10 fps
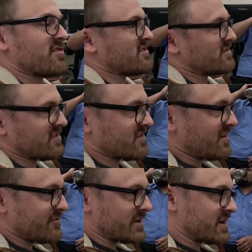all sorts of
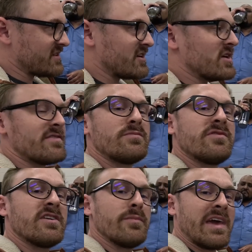stuff we can do, even
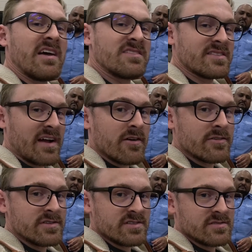moving beyond
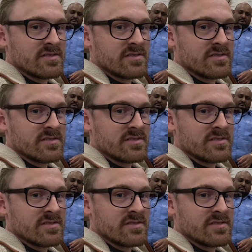sound.